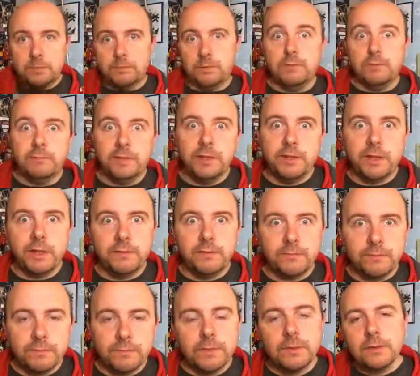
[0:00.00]
in real life,
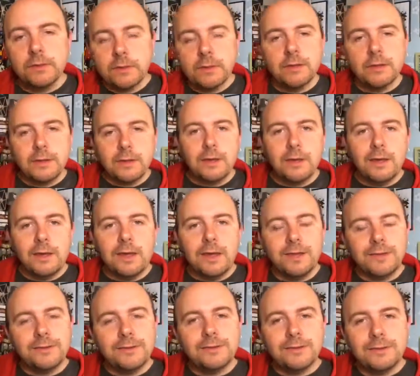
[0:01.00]

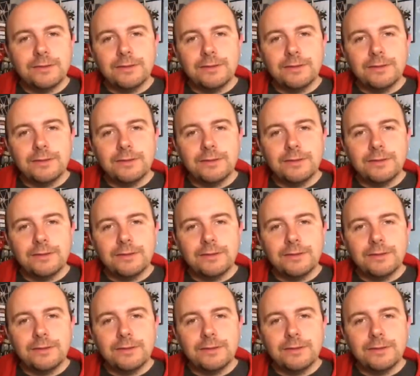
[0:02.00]
and